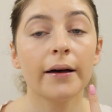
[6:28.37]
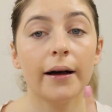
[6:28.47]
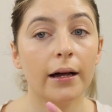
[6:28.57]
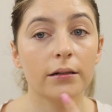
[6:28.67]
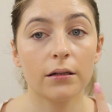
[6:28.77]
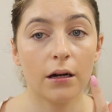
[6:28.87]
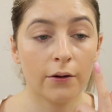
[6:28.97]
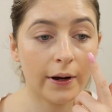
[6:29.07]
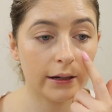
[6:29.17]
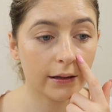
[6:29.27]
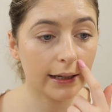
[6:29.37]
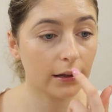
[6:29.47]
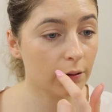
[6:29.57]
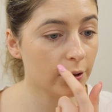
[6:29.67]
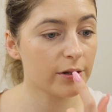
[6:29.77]
and around like
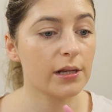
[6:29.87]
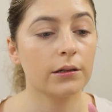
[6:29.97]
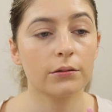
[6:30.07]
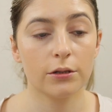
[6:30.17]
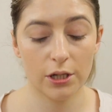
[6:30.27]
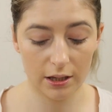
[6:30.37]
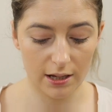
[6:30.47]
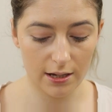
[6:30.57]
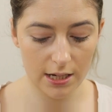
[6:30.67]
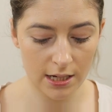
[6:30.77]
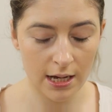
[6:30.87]
the nose and on the chin there.